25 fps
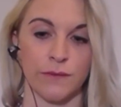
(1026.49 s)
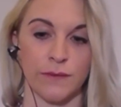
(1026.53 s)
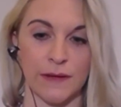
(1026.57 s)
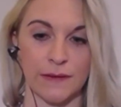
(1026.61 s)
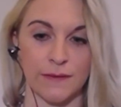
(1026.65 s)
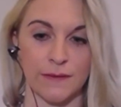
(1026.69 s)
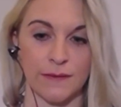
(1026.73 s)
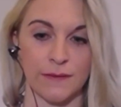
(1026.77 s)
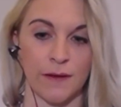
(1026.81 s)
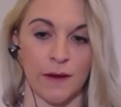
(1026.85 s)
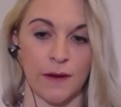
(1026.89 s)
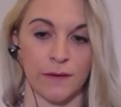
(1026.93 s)

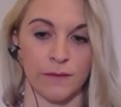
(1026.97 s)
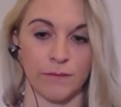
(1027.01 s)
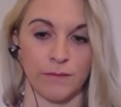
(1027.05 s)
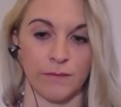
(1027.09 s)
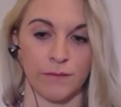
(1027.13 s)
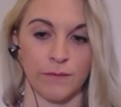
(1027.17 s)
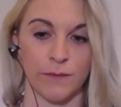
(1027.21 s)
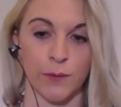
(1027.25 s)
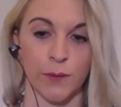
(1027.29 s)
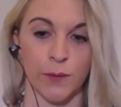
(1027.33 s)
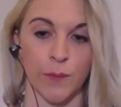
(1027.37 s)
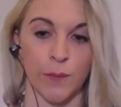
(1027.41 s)
That's not
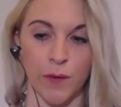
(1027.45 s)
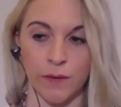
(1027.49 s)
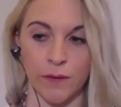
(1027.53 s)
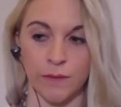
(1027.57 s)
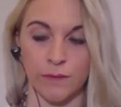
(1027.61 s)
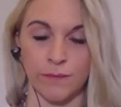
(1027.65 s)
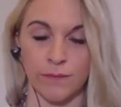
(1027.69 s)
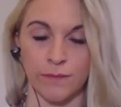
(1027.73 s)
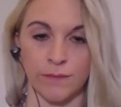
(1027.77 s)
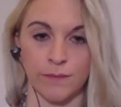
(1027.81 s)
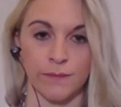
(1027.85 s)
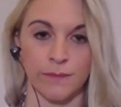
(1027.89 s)

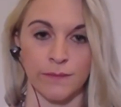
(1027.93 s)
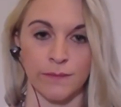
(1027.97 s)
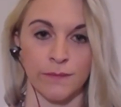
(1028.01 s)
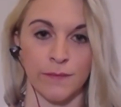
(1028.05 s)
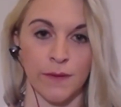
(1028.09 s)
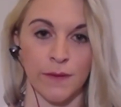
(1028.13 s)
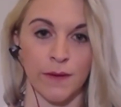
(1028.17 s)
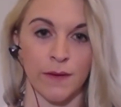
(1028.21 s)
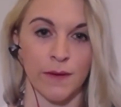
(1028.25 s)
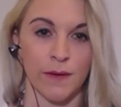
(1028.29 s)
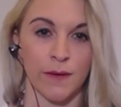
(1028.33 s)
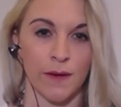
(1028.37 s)
normal.
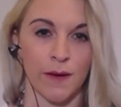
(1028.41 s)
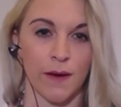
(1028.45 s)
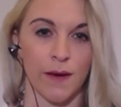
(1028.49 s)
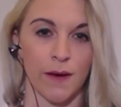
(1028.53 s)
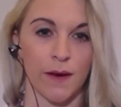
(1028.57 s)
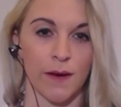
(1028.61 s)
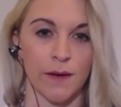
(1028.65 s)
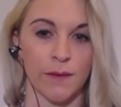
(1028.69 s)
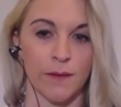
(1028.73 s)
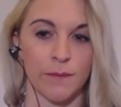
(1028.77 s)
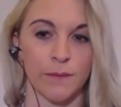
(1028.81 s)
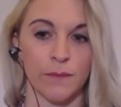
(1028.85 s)

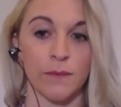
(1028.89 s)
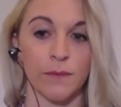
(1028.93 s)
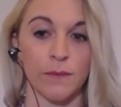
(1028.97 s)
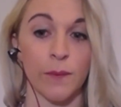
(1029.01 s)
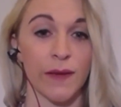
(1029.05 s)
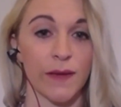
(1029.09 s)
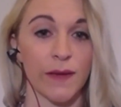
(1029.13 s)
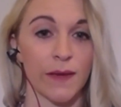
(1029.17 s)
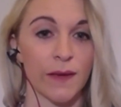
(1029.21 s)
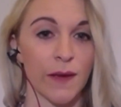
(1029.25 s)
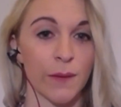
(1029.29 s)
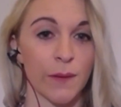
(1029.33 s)
Um,
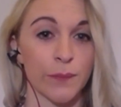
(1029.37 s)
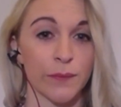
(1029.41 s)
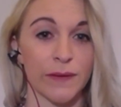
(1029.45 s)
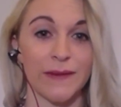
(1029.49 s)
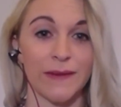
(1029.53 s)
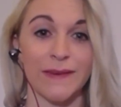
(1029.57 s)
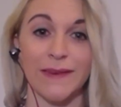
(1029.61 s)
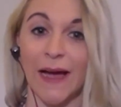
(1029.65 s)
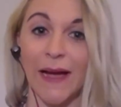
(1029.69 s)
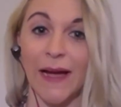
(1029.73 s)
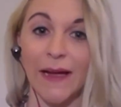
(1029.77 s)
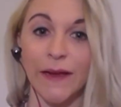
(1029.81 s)
waking up
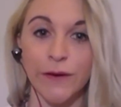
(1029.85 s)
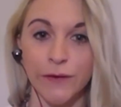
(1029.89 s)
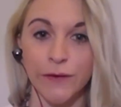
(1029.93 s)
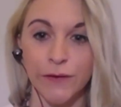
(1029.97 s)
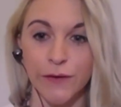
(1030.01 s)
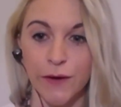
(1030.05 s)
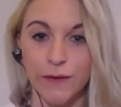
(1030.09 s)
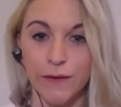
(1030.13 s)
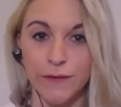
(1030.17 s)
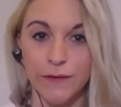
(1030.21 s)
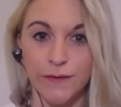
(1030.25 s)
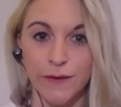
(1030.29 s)
really
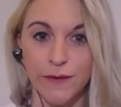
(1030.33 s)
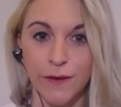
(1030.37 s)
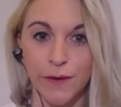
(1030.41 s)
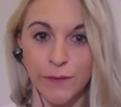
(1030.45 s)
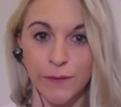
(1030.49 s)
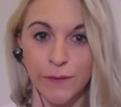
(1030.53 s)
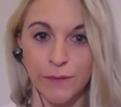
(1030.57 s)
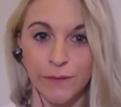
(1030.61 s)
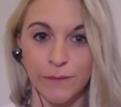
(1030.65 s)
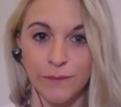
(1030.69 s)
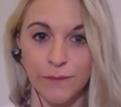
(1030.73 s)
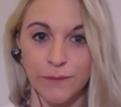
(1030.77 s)
tired
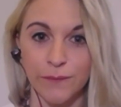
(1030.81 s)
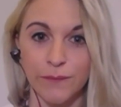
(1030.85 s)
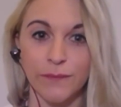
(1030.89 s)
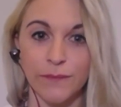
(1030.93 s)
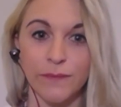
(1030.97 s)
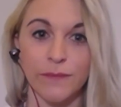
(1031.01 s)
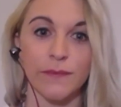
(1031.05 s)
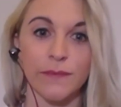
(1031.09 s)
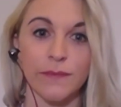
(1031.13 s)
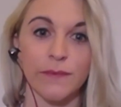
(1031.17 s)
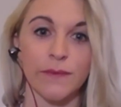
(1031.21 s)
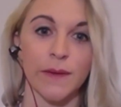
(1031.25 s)
also
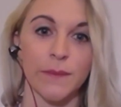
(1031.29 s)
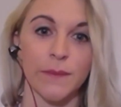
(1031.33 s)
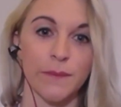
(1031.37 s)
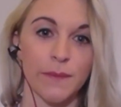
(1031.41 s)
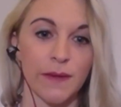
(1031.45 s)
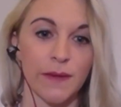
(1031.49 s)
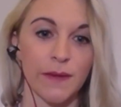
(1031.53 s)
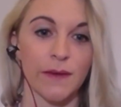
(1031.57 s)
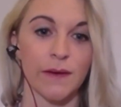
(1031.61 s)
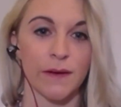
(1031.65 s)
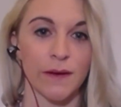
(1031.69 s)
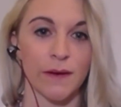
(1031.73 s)
can
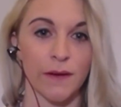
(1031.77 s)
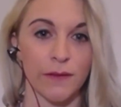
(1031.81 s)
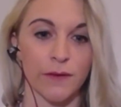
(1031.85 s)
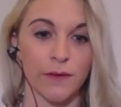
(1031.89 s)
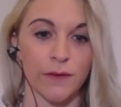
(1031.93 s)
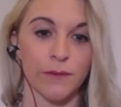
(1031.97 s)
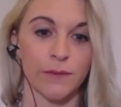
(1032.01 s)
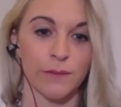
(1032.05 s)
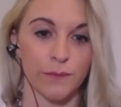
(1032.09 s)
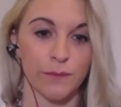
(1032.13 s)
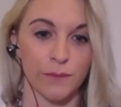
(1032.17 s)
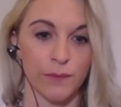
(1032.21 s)
be
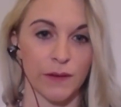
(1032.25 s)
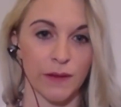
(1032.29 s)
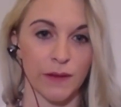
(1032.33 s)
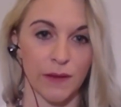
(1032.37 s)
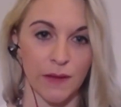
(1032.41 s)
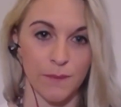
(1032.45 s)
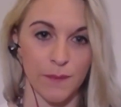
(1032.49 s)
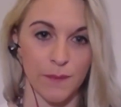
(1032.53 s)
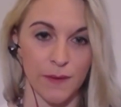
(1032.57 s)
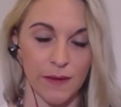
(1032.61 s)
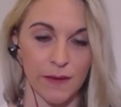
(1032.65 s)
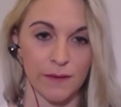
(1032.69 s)
another
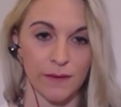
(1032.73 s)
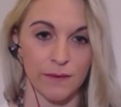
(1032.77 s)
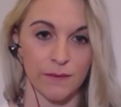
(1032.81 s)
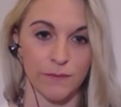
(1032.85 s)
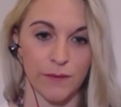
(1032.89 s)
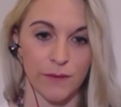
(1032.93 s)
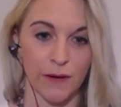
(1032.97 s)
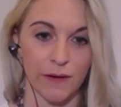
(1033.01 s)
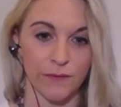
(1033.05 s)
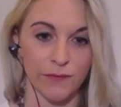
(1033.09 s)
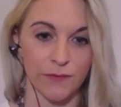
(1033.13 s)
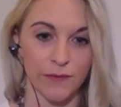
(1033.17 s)
really
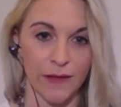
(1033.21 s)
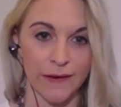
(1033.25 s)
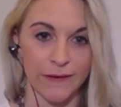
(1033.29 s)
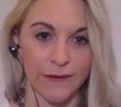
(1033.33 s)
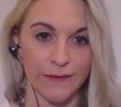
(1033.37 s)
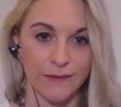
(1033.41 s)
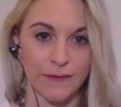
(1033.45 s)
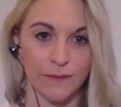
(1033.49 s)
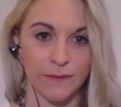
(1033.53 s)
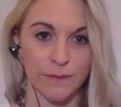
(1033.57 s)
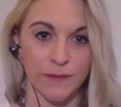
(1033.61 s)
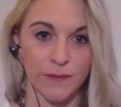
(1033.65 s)
big red
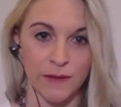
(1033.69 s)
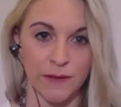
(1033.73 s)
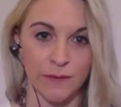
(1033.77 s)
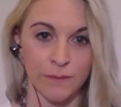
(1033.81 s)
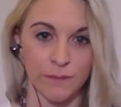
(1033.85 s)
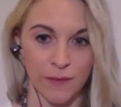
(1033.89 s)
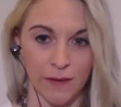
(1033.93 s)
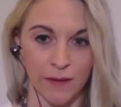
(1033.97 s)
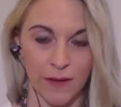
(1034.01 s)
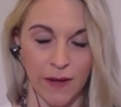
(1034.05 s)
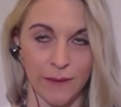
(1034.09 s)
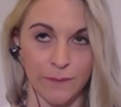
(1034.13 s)
flag
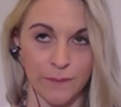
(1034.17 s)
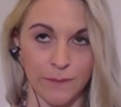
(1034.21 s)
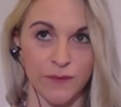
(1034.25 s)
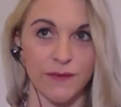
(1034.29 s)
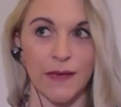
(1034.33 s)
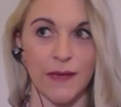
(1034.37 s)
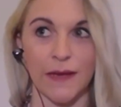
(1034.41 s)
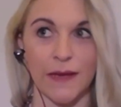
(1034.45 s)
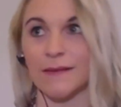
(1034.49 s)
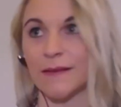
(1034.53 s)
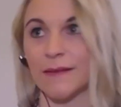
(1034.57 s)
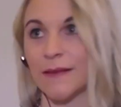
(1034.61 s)
symptom. Like I'm
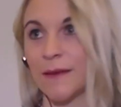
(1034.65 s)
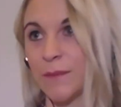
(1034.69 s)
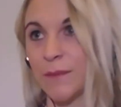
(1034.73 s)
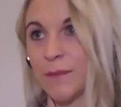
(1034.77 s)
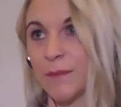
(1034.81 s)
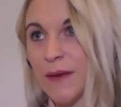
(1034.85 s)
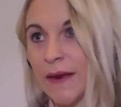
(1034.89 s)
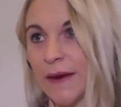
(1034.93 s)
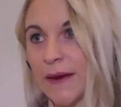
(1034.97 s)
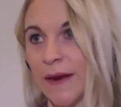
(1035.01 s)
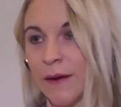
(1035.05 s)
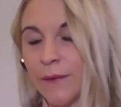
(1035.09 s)
just I sleep
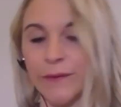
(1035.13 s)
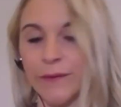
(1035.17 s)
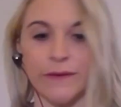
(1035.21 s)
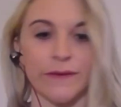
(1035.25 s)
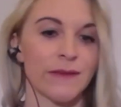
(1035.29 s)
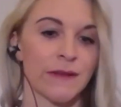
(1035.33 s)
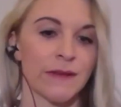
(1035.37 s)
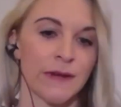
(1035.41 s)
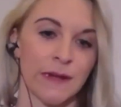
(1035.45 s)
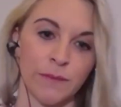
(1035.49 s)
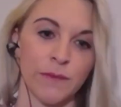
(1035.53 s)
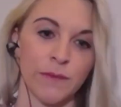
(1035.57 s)
10
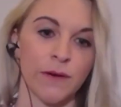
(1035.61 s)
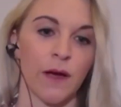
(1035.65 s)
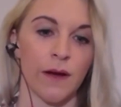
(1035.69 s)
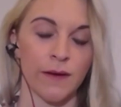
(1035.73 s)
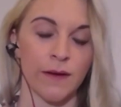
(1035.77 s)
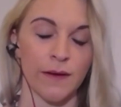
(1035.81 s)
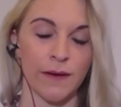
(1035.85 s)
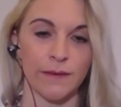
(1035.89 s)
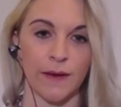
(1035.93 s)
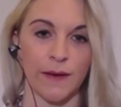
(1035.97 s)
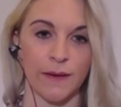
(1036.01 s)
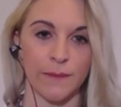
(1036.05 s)
hours and I'm
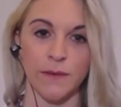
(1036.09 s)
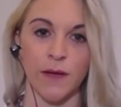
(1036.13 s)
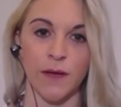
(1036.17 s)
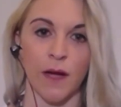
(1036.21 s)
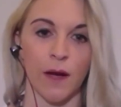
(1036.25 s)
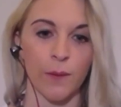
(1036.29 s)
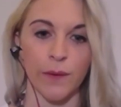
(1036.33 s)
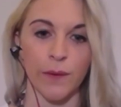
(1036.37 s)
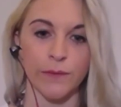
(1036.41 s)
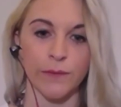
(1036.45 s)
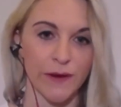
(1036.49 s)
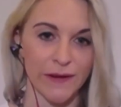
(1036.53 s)
not I'm
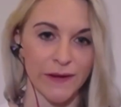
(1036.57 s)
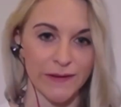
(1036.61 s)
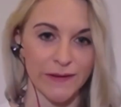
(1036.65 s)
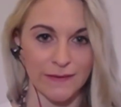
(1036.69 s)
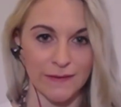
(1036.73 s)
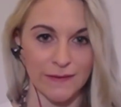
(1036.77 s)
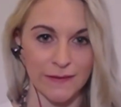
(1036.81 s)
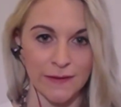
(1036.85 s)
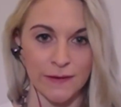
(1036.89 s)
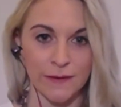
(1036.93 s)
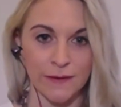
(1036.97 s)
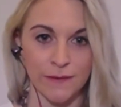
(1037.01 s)
not well
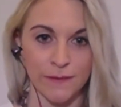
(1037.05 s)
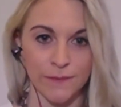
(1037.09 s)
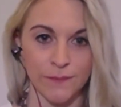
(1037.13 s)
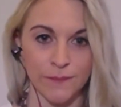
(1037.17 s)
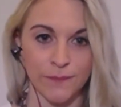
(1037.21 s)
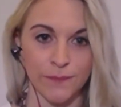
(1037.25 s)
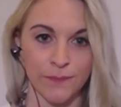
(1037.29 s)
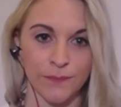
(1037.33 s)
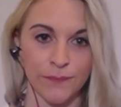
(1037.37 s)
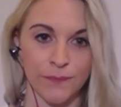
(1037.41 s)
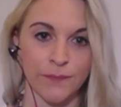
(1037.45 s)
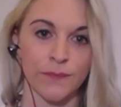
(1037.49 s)
rested.
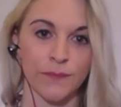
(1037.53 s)
Hmm.